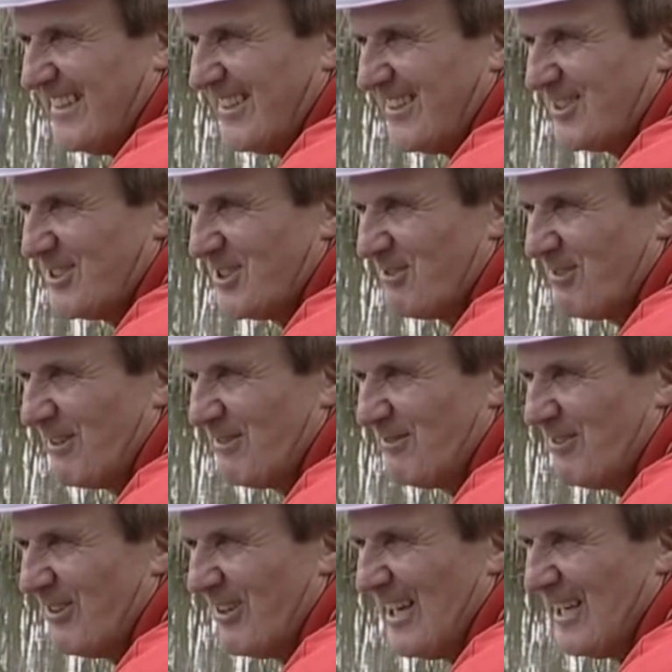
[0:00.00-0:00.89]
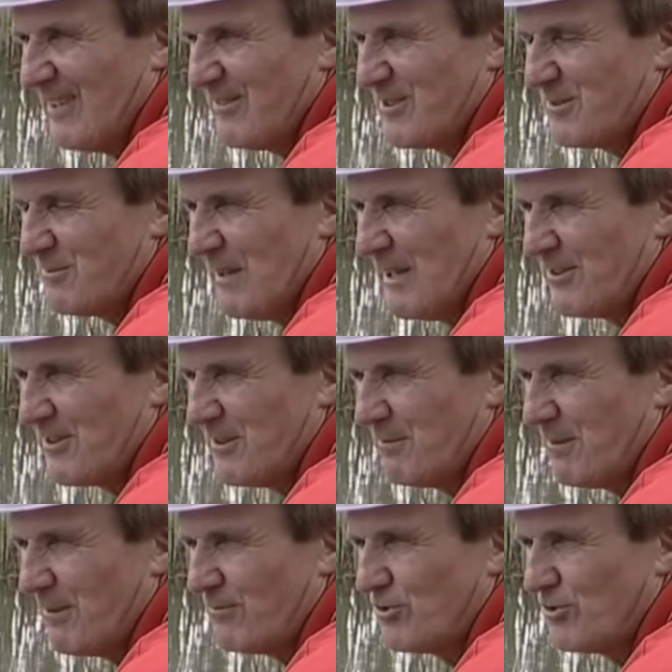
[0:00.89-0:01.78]
I took one right out of his mouth
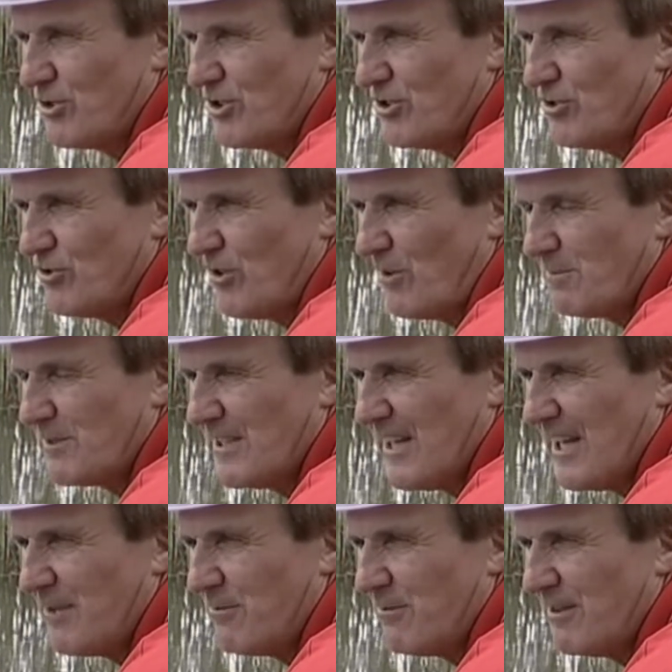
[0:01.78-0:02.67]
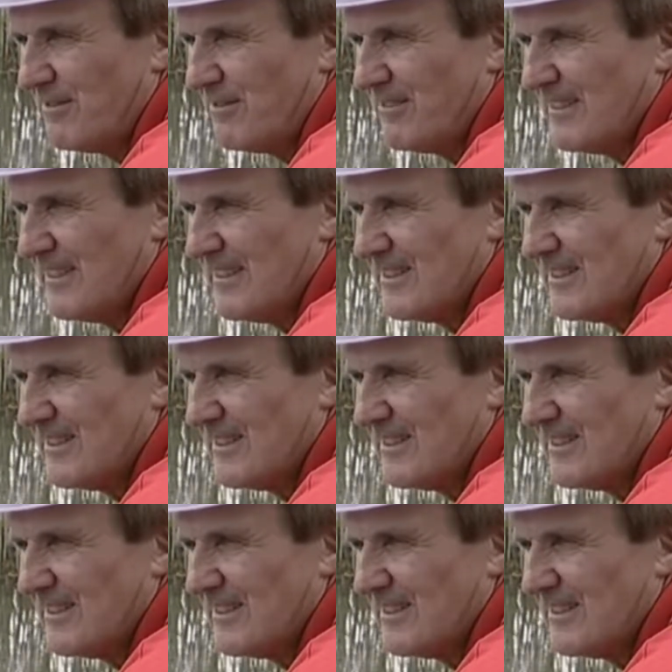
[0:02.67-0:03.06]
then, but I've just dropped another one